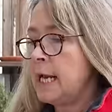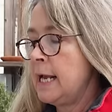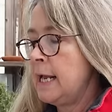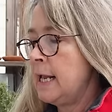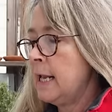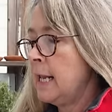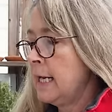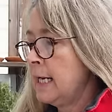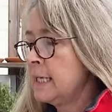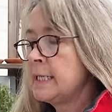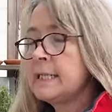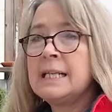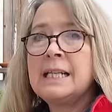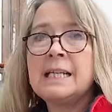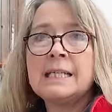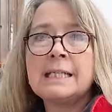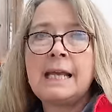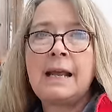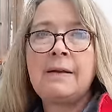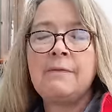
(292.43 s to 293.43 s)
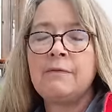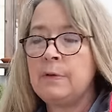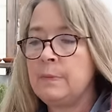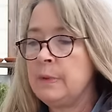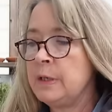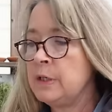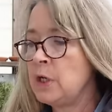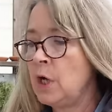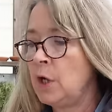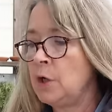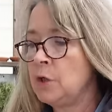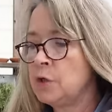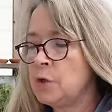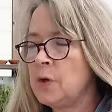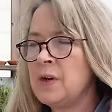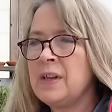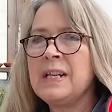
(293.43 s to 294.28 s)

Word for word: And like I said, this came from the dollar store.